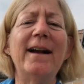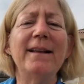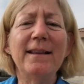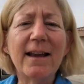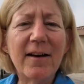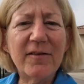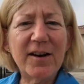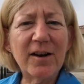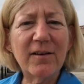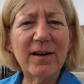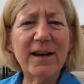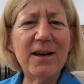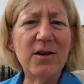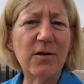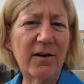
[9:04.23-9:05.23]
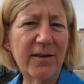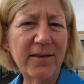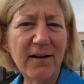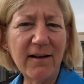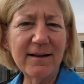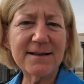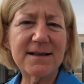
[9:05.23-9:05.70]
I love hearing your
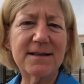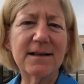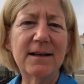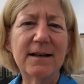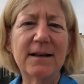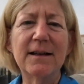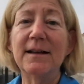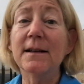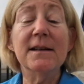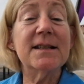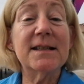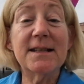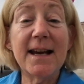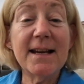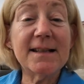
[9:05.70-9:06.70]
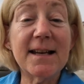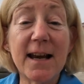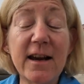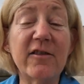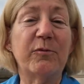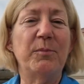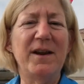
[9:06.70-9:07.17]
thoughts. Stay
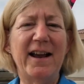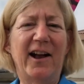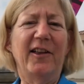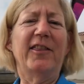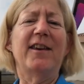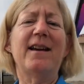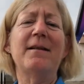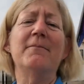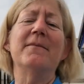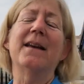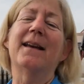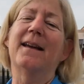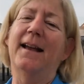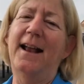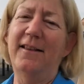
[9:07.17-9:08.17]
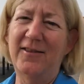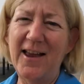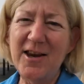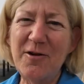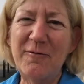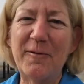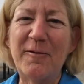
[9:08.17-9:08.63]
safe, be healthy, and
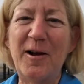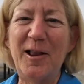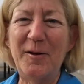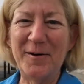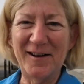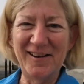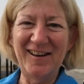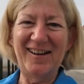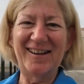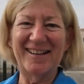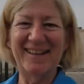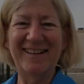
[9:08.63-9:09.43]
thank you for following along.